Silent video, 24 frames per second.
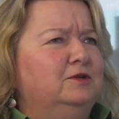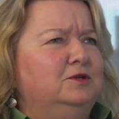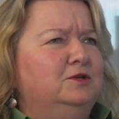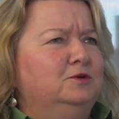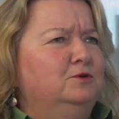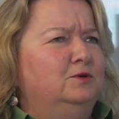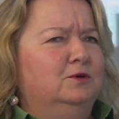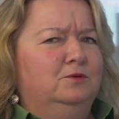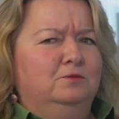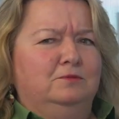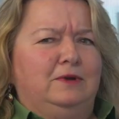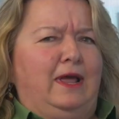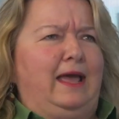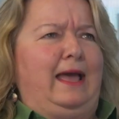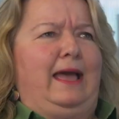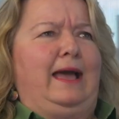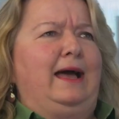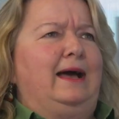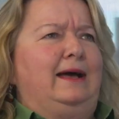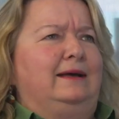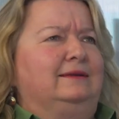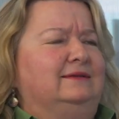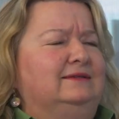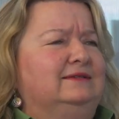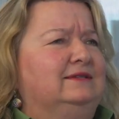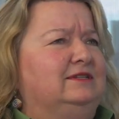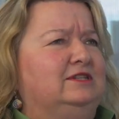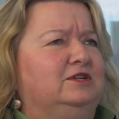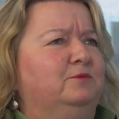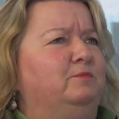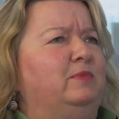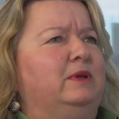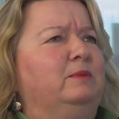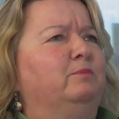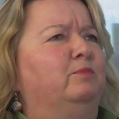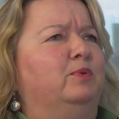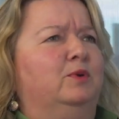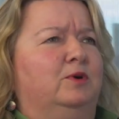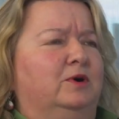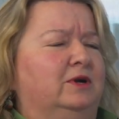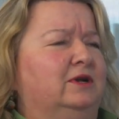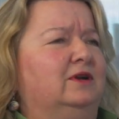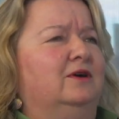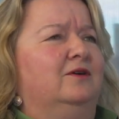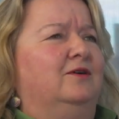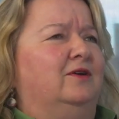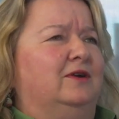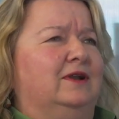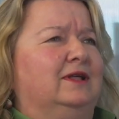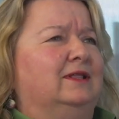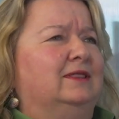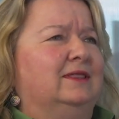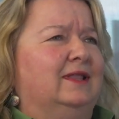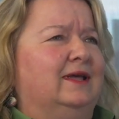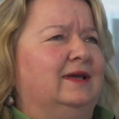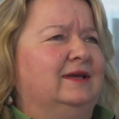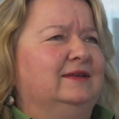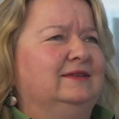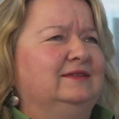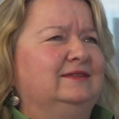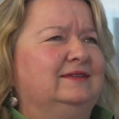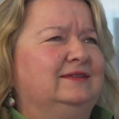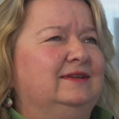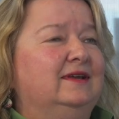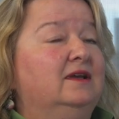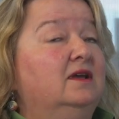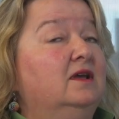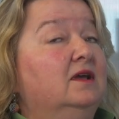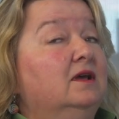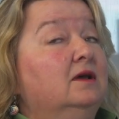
You don't ask to be put on a list.